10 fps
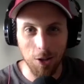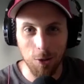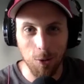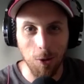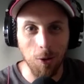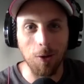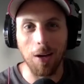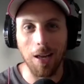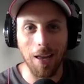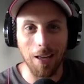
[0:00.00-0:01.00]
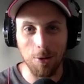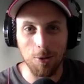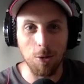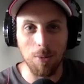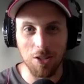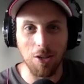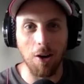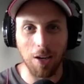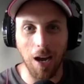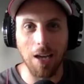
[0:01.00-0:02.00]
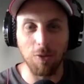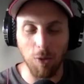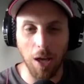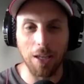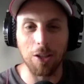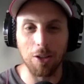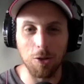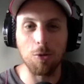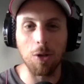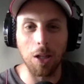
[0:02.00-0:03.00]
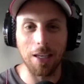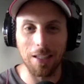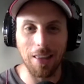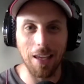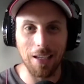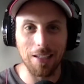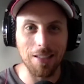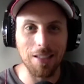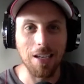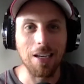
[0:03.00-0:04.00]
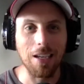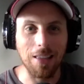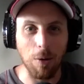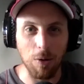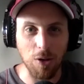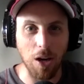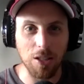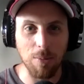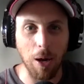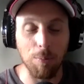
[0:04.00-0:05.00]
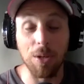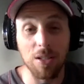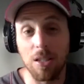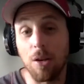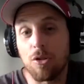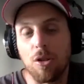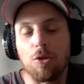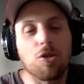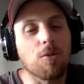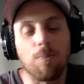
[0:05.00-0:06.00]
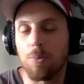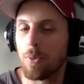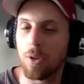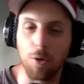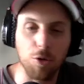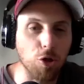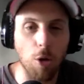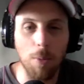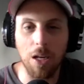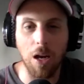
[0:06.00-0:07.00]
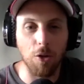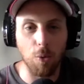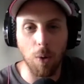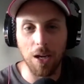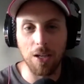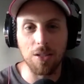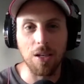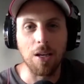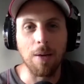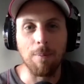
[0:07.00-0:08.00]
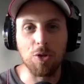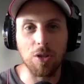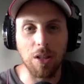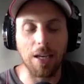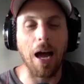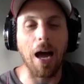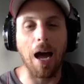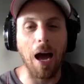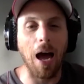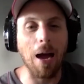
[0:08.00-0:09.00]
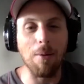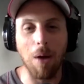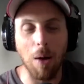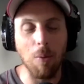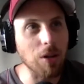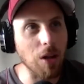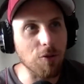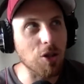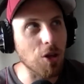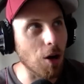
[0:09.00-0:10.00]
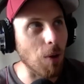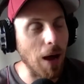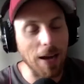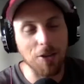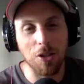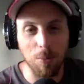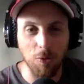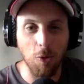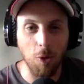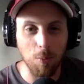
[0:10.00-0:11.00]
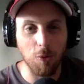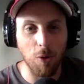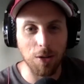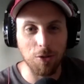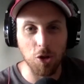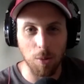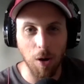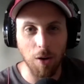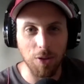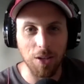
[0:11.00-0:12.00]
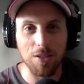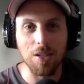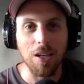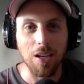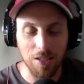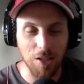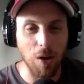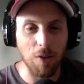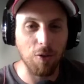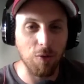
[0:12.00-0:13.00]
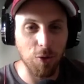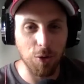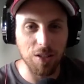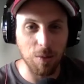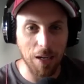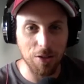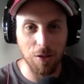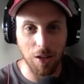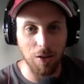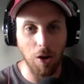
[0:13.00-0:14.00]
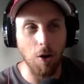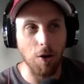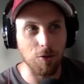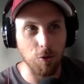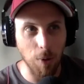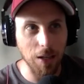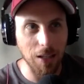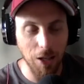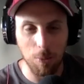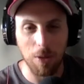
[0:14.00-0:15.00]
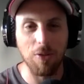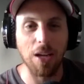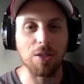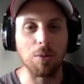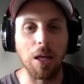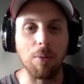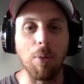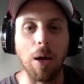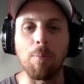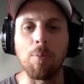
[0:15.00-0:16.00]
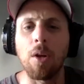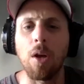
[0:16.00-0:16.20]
to Google and YouTube and start kind of like Googling things that we've talked about, because there's so many other ways. Like I would love to know actually before I jump off this, because I do have a few things I want to ask you that aren't directly intermittent fasting related, but,